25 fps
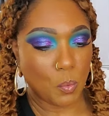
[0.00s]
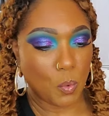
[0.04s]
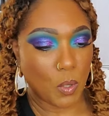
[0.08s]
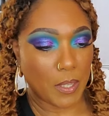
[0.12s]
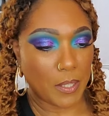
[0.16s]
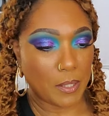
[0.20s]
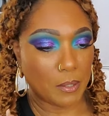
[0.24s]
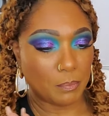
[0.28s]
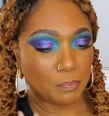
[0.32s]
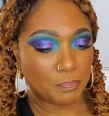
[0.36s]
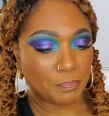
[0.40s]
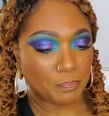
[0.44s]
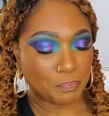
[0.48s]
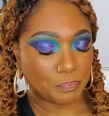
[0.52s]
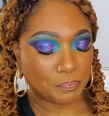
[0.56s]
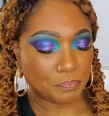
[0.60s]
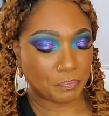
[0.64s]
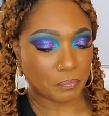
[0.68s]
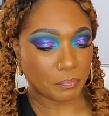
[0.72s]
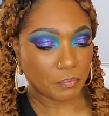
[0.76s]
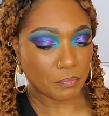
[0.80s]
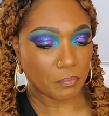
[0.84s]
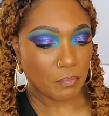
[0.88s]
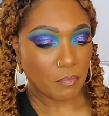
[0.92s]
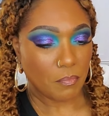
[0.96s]
one
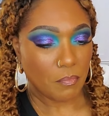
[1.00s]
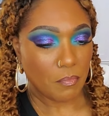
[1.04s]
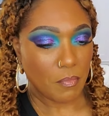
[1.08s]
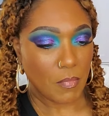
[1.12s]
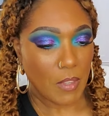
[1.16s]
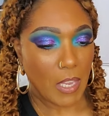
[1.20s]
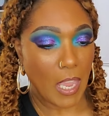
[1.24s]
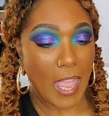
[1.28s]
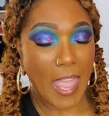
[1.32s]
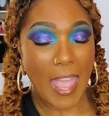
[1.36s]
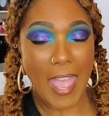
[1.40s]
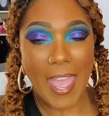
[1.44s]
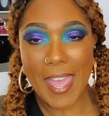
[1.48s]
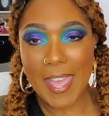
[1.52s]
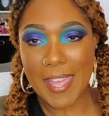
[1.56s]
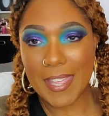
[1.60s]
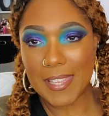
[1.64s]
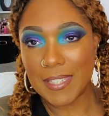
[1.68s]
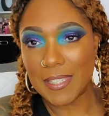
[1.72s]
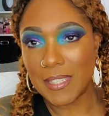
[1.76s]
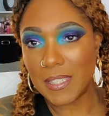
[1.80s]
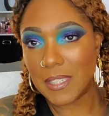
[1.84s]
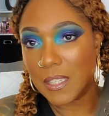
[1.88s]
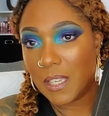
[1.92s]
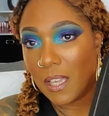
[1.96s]

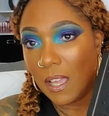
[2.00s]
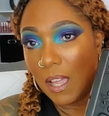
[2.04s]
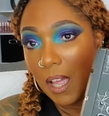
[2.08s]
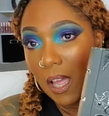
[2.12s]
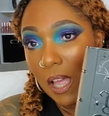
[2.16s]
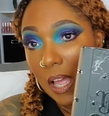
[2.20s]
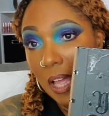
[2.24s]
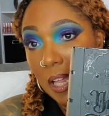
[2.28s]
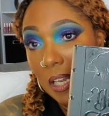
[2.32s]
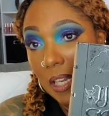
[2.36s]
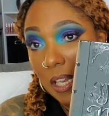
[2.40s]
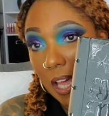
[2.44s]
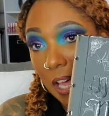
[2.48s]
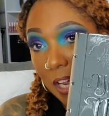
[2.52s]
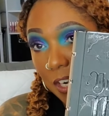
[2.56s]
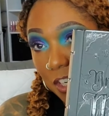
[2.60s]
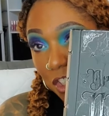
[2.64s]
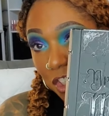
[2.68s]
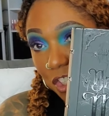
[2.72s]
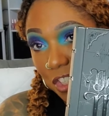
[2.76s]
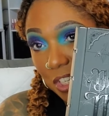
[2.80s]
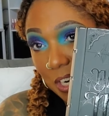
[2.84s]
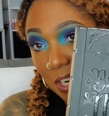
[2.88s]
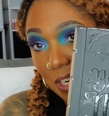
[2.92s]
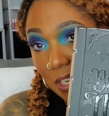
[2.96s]
has a lot of
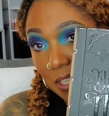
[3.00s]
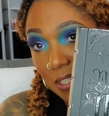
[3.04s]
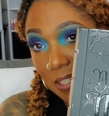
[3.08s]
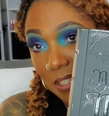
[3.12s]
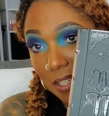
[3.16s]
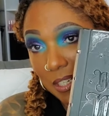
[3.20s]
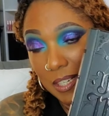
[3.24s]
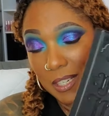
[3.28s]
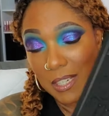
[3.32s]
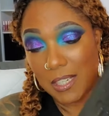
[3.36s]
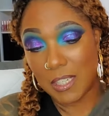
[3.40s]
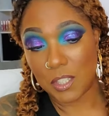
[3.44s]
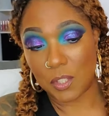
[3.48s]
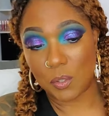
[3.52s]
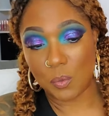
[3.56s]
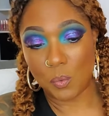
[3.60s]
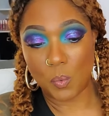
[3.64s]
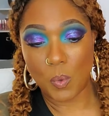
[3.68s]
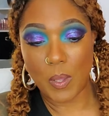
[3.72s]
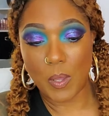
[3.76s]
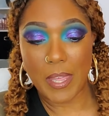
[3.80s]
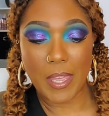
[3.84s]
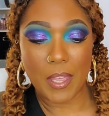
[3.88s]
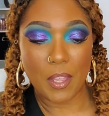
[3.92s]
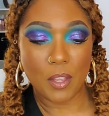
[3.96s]
shades in it as
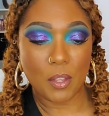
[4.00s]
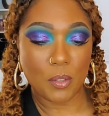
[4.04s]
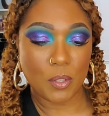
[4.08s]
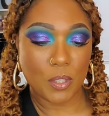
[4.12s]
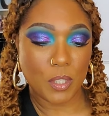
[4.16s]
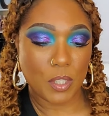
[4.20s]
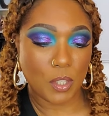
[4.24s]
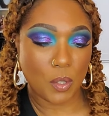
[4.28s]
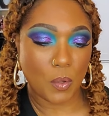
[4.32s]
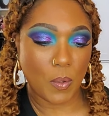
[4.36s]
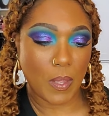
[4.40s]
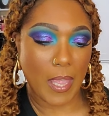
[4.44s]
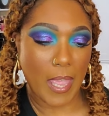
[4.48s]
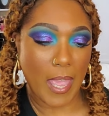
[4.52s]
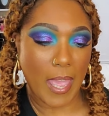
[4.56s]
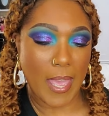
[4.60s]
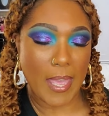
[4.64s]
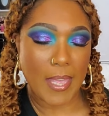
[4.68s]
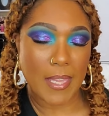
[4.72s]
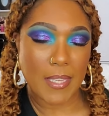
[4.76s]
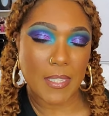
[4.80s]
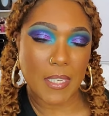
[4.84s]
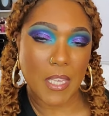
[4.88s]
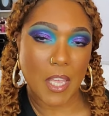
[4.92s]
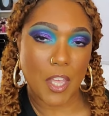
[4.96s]
well, so it
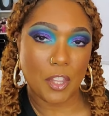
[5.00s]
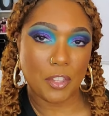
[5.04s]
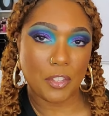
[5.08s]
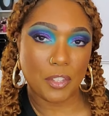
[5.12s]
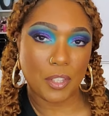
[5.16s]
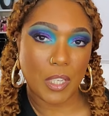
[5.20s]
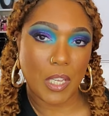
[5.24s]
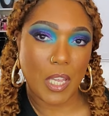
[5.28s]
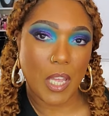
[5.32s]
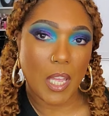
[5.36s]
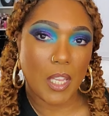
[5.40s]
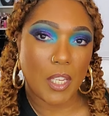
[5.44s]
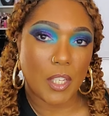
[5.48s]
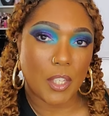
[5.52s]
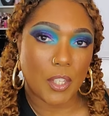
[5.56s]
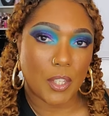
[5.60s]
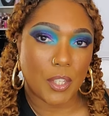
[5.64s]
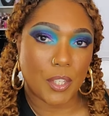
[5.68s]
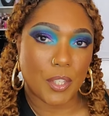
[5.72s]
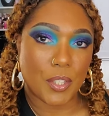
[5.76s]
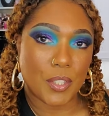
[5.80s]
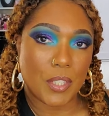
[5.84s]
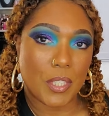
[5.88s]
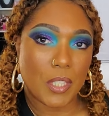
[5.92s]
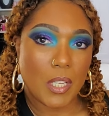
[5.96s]
has other
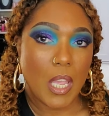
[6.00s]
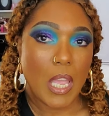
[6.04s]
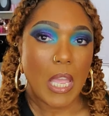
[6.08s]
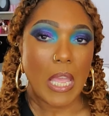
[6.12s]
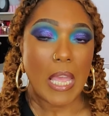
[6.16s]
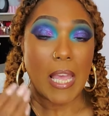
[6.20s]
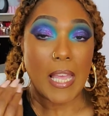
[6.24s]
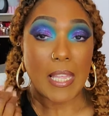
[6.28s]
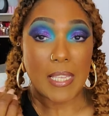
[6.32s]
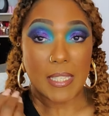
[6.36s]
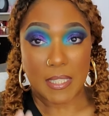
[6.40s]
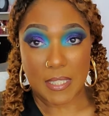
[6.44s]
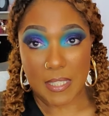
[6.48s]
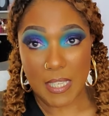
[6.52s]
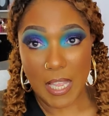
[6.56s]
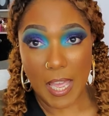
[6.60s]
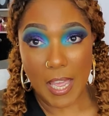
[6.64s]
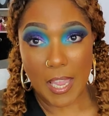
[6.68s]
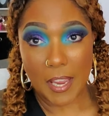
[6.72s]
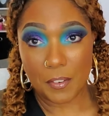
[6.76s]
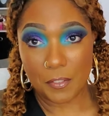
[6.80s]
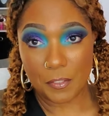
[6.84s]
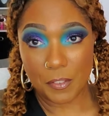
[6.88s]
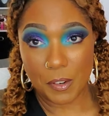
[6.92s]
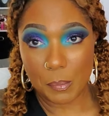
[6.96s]
colors
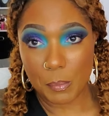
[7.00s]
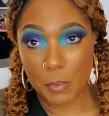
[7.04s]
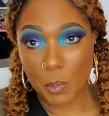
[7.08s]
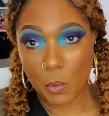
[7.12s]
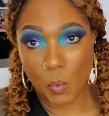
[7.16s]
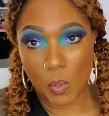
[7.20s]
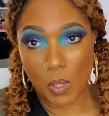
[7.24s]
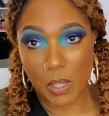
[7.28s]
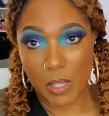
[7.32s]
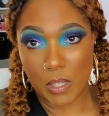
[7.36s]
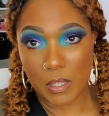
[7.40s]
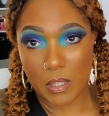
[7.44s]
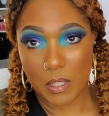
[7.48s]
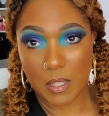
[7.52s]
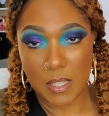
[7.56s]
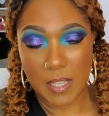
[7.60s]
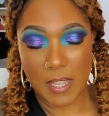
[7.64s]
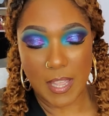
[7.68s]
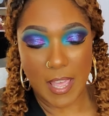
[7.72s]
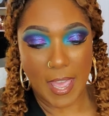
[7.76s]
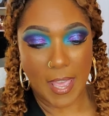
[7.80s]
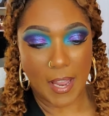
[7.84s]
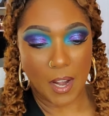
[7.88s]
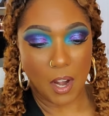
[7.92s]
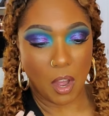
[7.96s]
aside from the ones
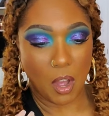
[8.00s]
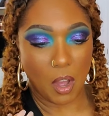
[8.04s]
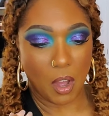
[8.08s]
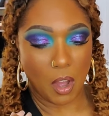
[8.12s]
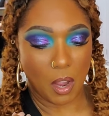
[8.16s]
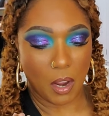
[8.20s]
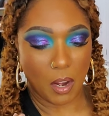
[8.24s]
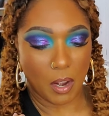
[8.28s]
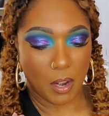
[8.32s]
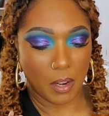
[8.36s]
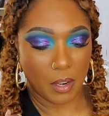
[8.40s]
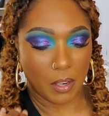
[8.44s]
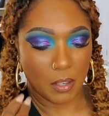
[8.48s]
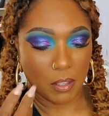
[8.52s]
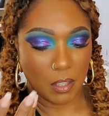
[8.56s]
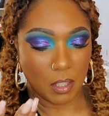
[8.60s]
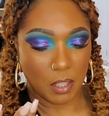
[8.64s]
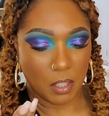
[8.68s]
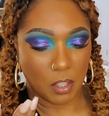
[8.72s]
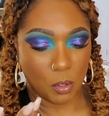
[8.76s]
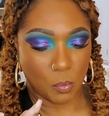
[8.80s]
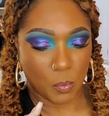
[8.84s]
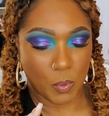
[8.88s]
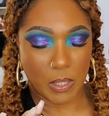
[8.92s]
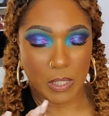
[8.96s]
that are, you
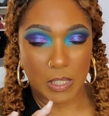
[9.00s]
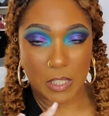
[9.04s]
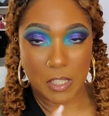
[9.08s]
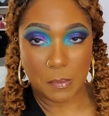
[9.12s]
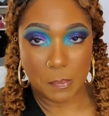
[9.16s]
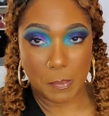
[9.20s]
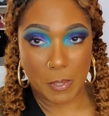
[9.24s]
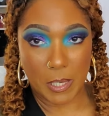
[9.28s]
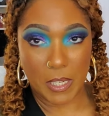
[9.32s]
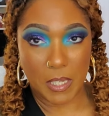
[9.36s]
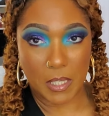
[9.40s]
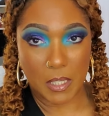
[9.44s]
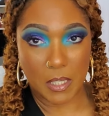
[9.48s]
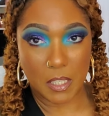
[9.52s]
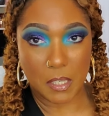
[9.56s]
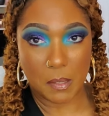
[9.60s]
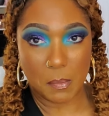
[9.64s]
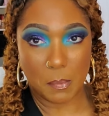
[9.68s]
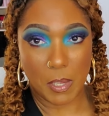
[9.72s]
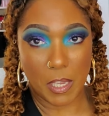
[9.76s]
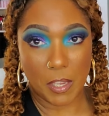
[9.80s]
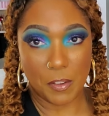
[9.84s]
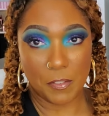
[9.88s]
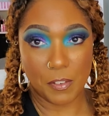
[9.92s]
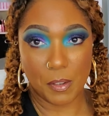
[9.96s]
know, really speaking to
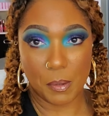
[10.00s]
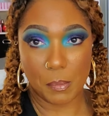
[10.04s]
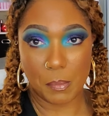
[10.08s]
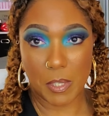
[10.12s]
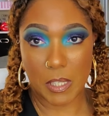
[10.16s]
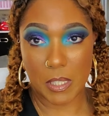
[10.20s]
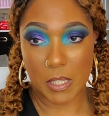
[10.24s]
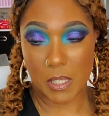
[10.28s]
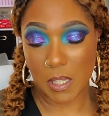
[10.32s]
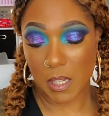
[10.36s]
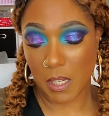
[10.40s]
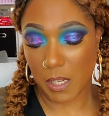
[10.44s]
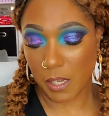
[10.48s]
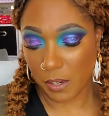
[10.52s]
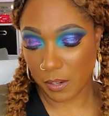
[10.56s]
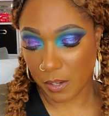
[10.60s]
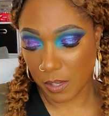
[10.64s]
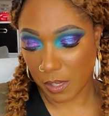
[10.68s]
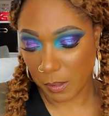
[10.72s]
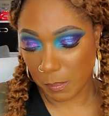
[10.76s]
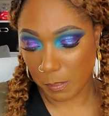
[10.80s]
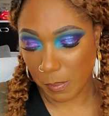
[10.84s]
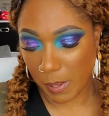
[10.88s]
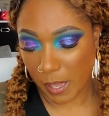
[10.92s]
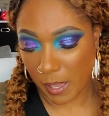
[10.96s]
me from this
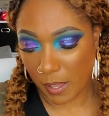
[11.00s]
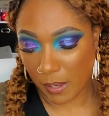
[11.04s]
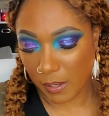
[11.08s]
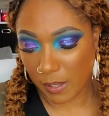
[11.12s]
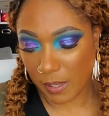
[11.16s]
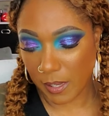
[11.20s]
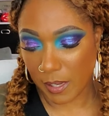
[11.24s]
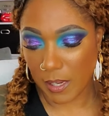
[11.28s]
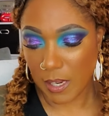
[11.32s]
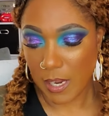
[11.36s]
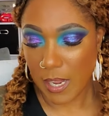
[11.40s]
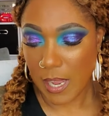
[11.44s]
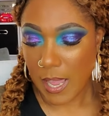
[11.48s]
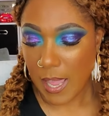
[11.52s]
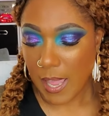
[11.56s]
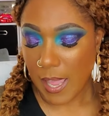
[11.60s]
Clarity palette.